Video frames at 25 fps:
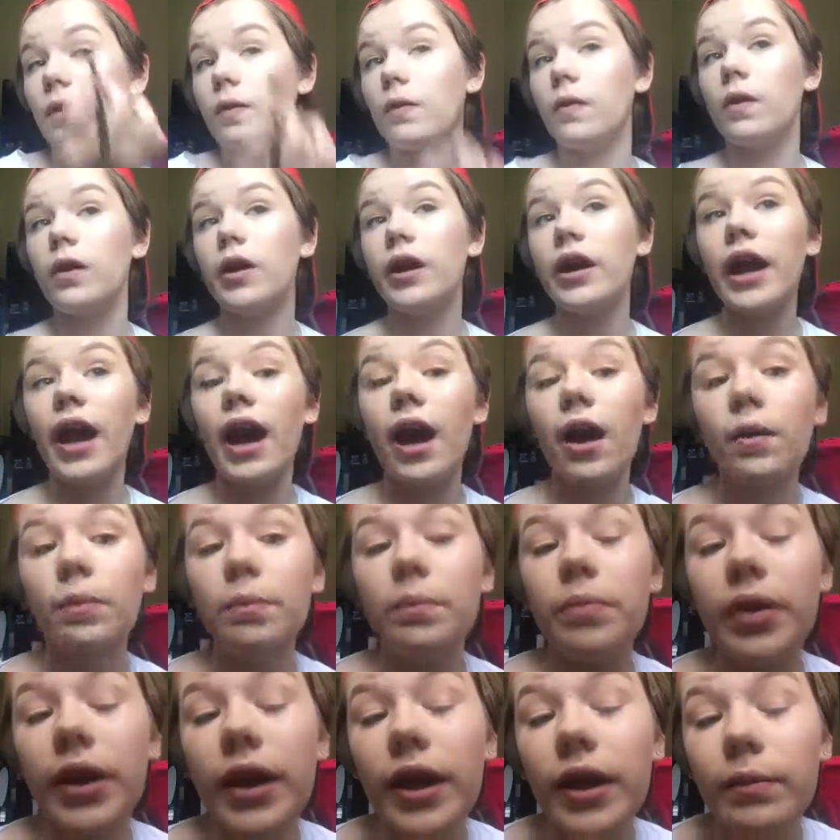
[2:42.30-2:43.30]
Look how
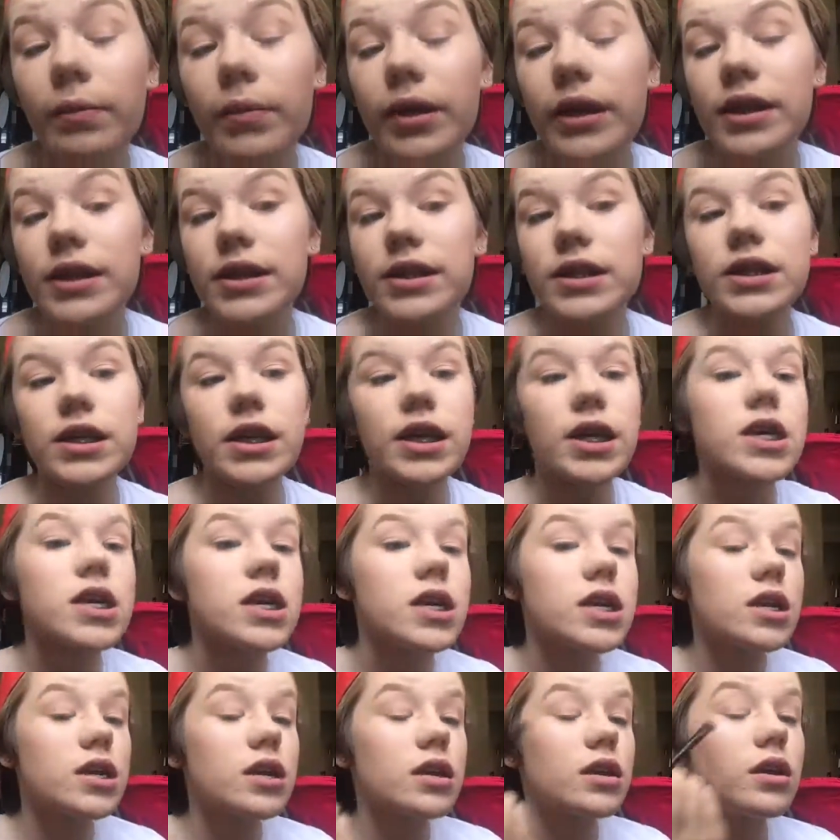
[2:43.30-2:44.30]

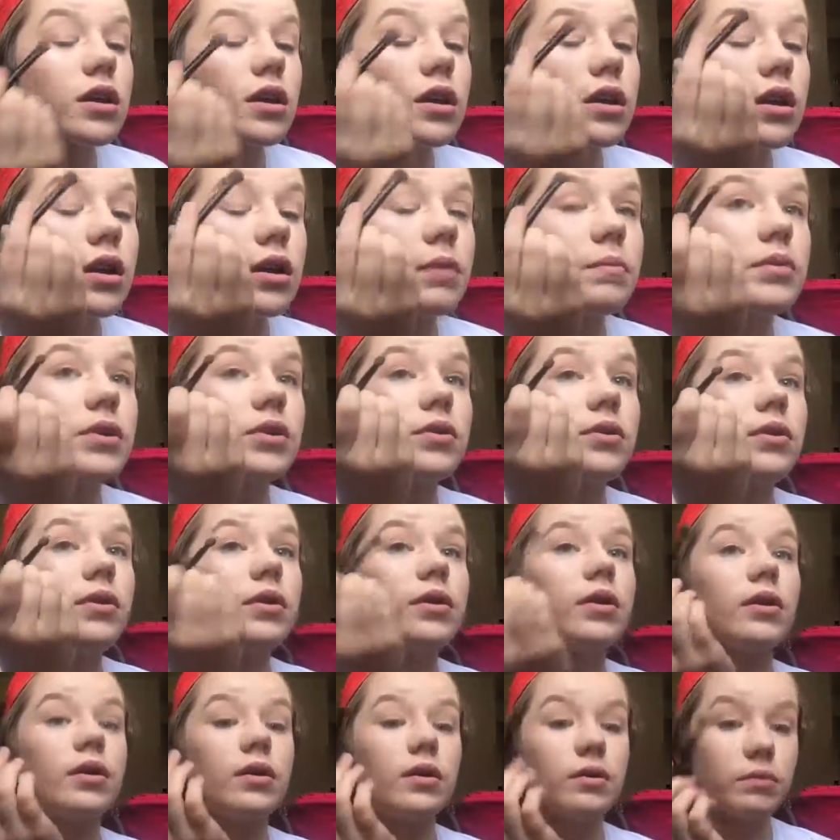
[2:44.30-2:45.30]
pigmented! I mean,
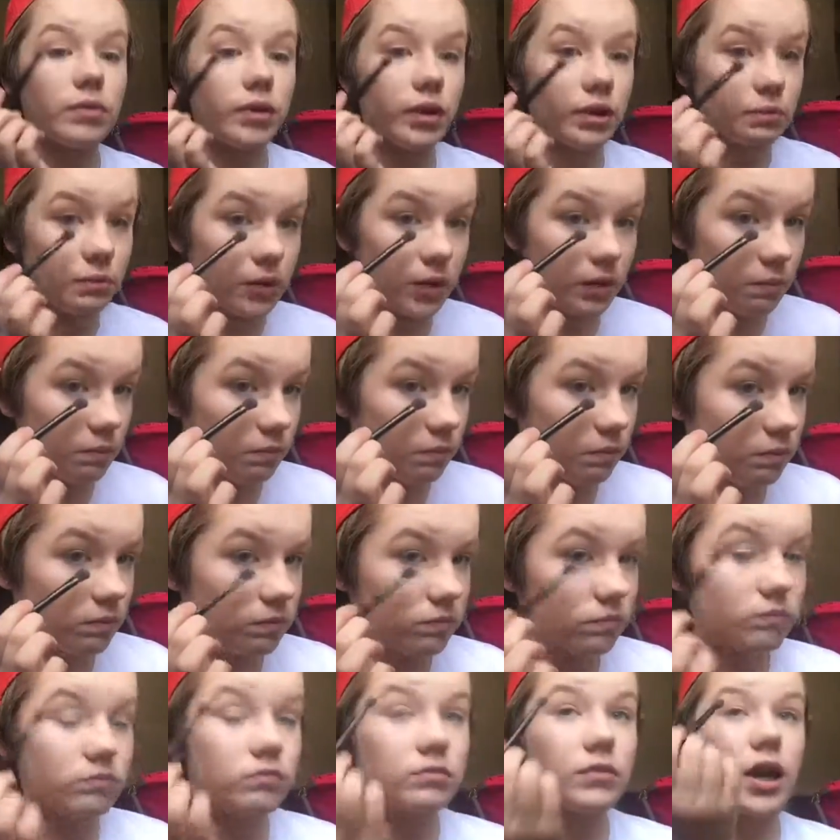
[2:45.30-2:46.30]
what?
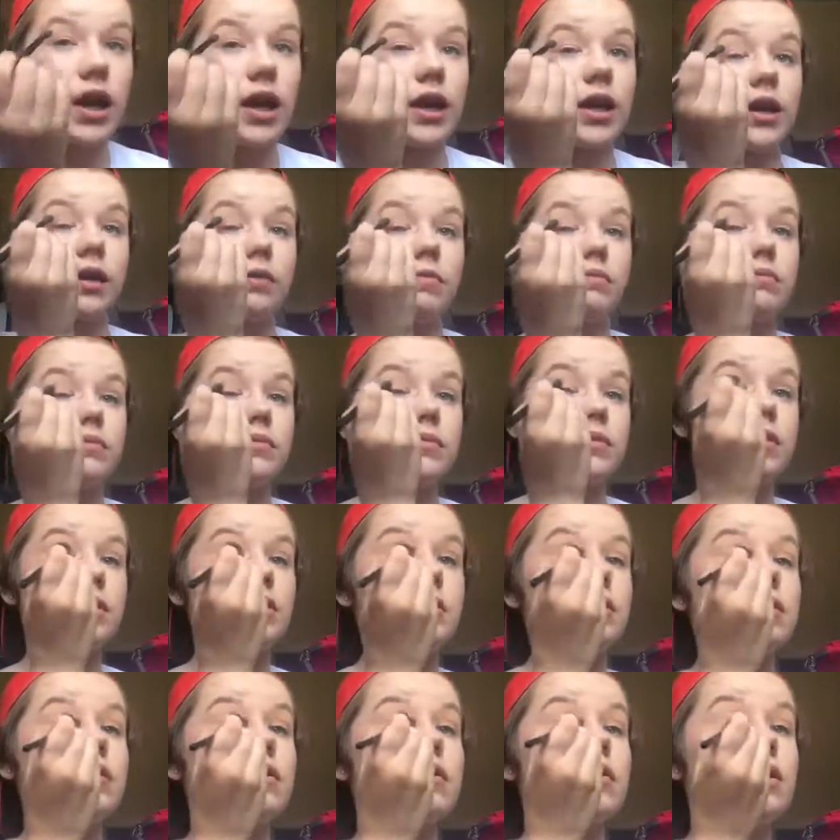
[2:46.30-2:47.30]
Honey.
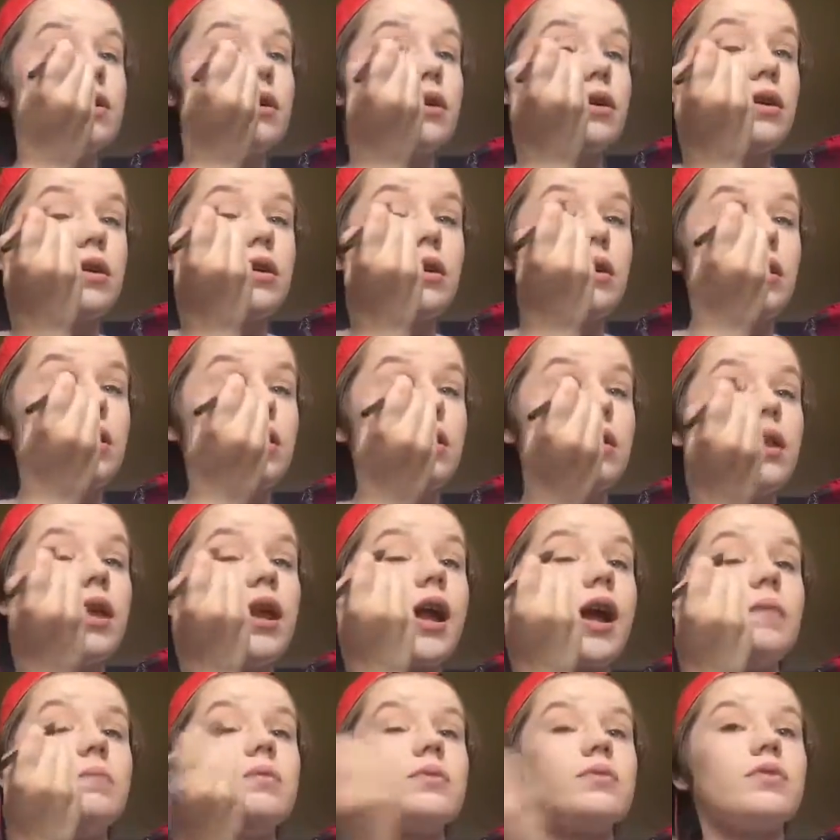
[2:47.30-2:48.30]

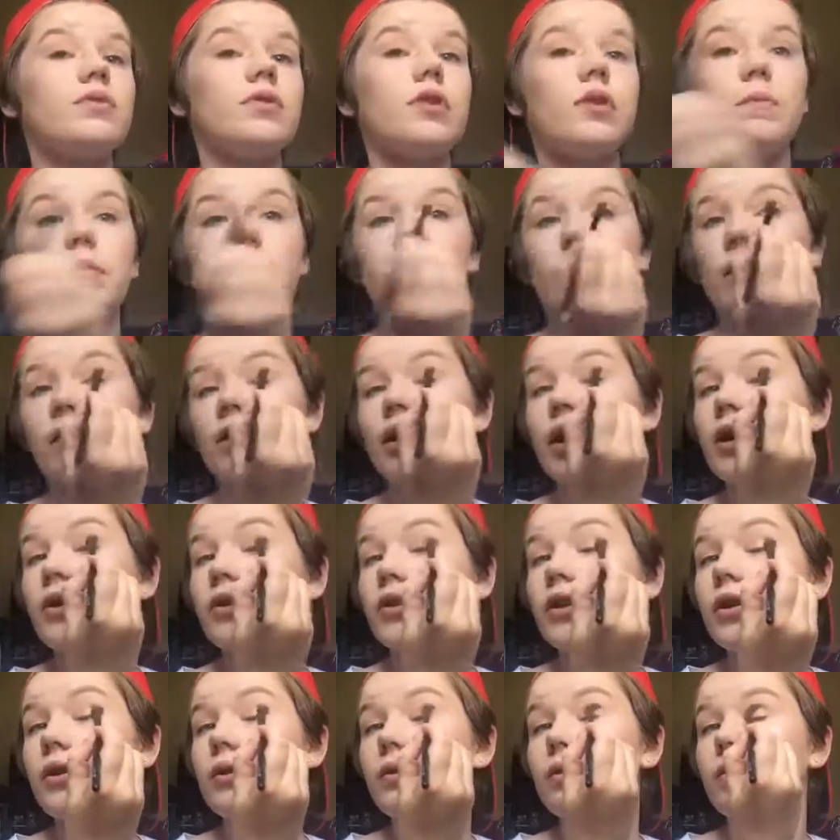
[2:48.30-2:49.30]
That happens with all my other
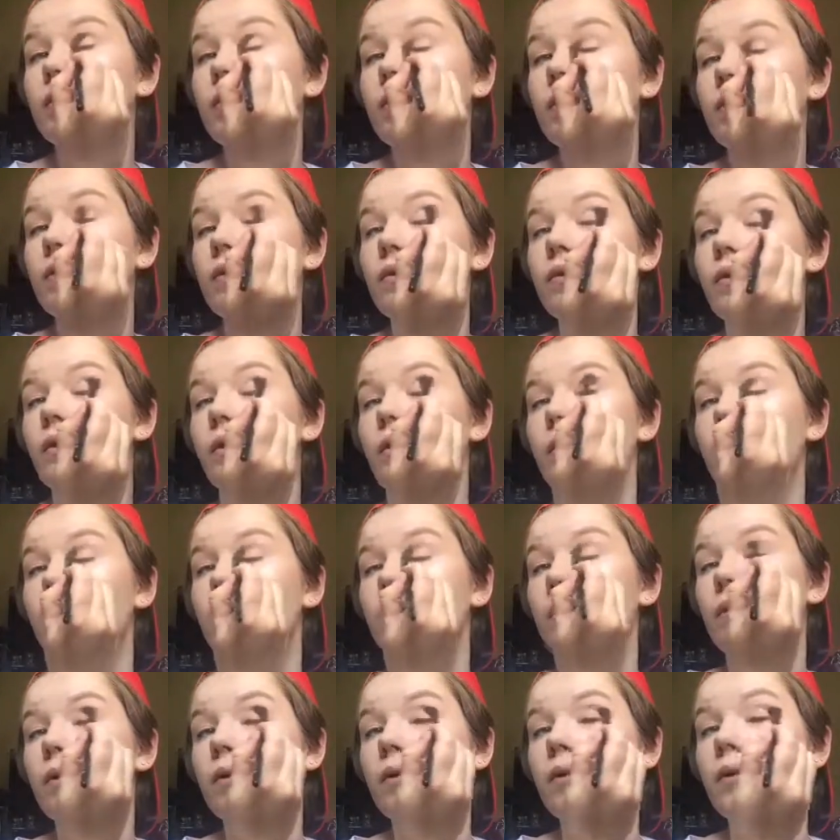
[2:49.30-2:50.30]
eyeshadows though, so.
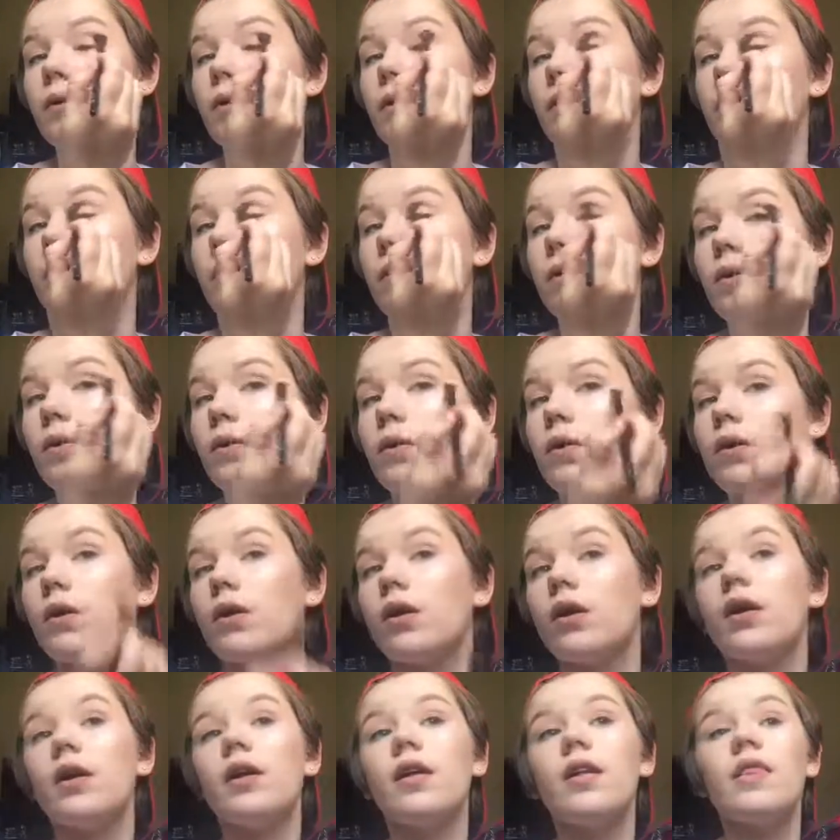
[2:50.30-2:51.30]

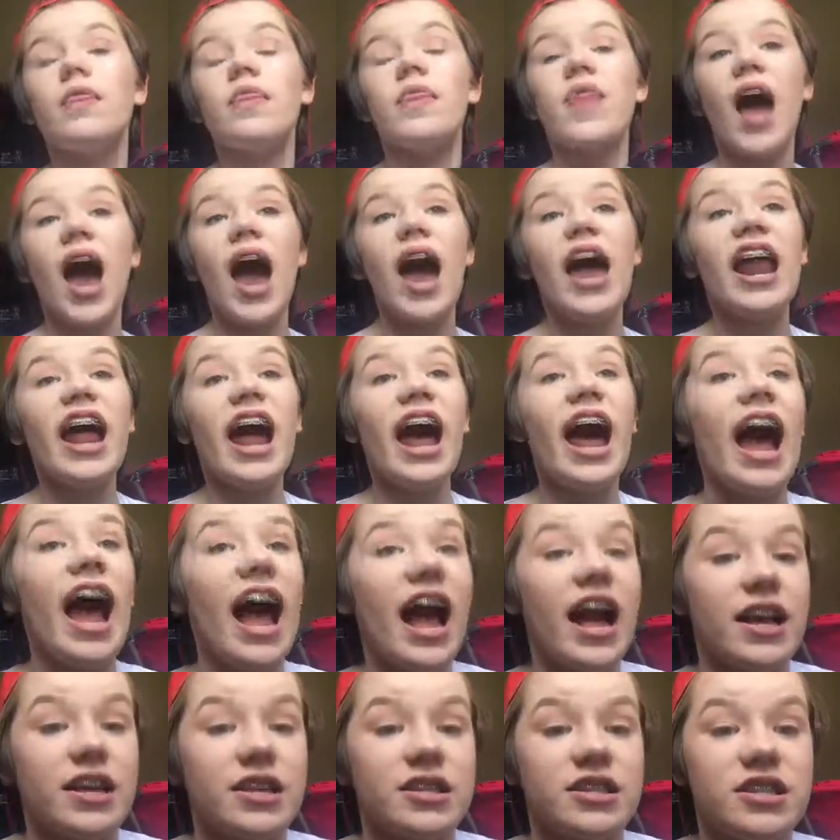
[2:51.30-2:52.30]
That
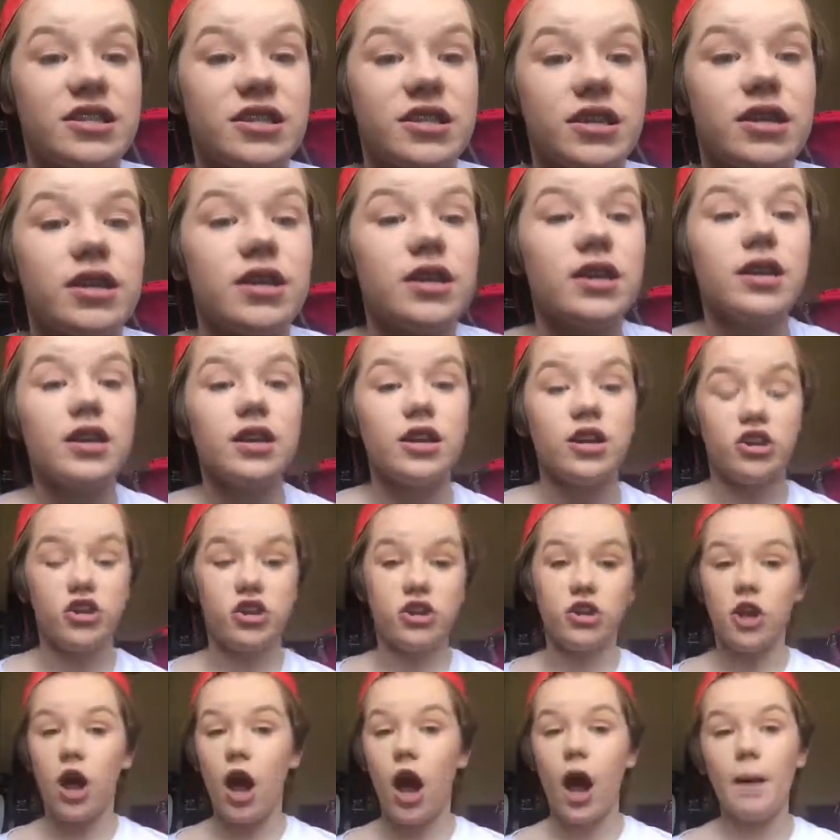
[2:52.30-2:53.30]
has
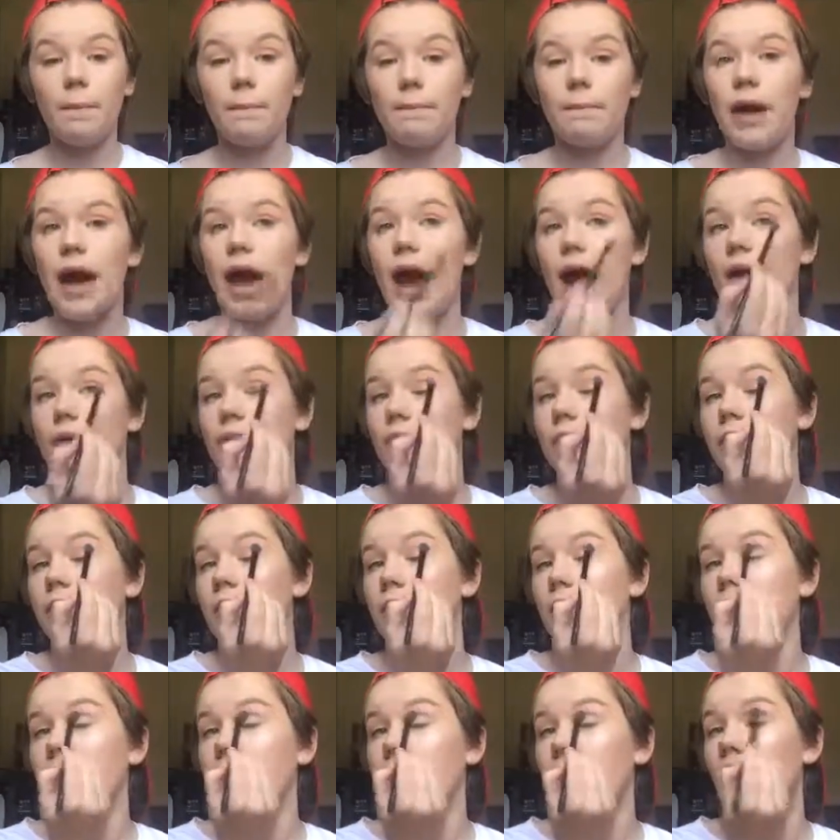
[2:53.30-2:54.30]
not bad
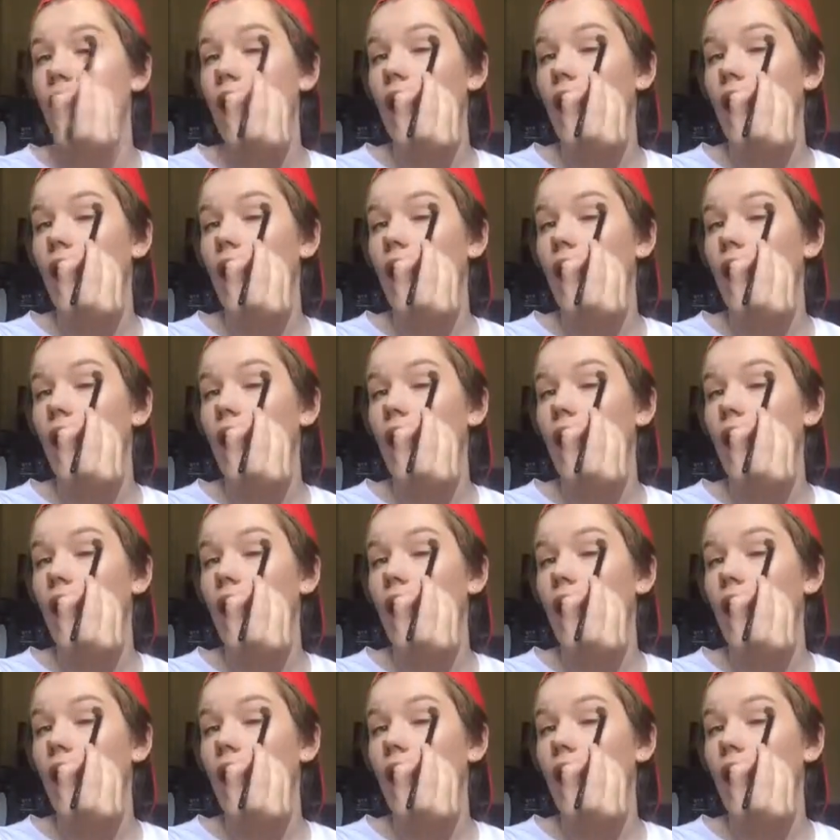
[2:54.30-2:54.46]
pigment.